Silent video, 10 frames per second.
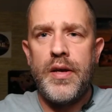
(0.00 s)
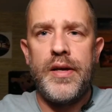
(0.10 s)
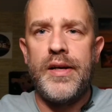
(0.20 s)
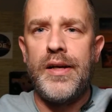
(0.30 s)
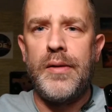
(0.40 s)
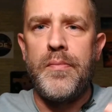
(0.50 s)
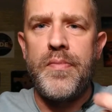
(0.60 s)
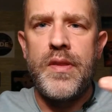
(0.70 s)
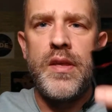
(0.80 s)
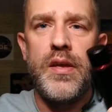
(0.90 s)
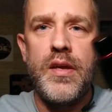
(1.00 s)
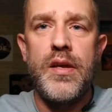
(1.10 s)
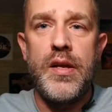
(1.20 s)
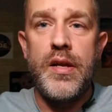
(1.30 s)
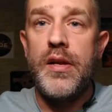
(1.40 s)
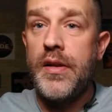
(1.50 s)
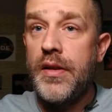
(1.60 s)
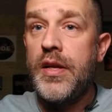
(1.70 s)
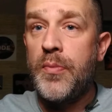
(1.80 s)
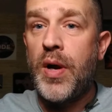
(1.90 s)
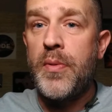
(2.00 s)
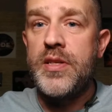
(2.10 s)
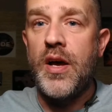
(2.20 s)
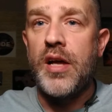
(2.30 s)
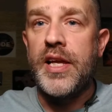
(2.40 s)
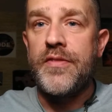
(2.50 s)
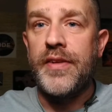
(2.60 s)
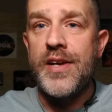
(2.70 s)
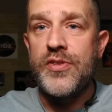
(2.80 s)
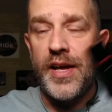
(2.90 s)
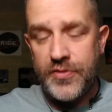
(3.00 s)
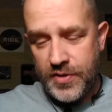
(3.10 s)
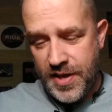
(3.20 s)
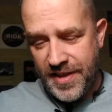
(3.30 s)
You can probably tell I like flashlights.